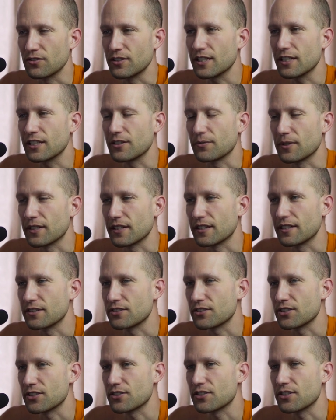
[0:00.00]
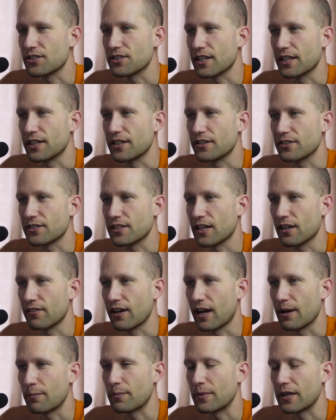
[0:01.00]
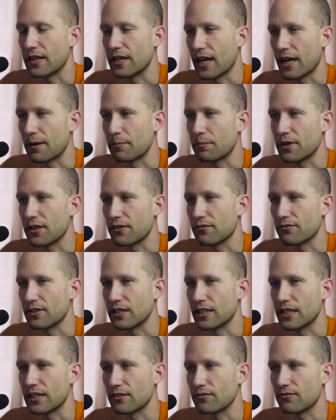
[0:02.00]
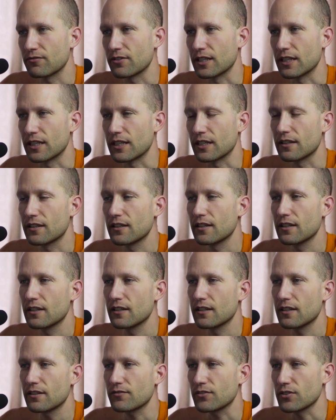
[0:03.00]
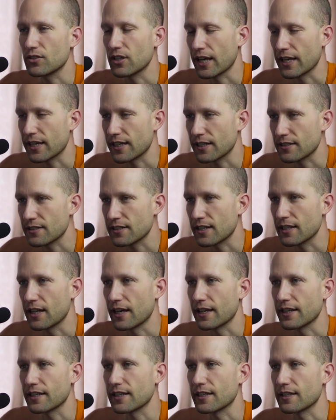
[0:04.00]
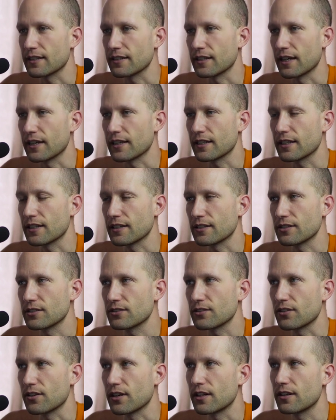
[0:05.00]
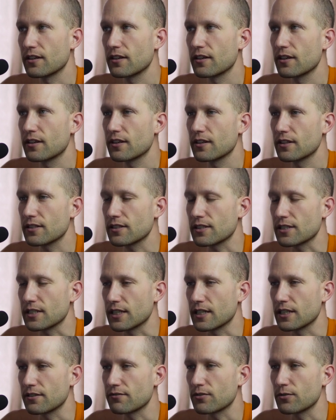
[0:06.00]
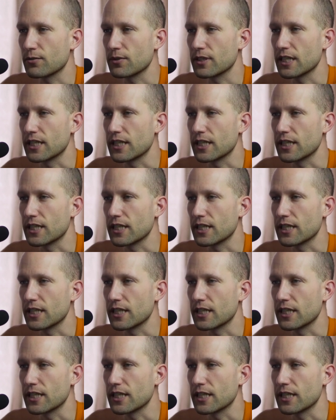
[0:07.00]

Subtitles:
dealing with it is just to say to yourself, happy, happy, feeling, feeling. If you like it, say liking, liking, and so on. See it for what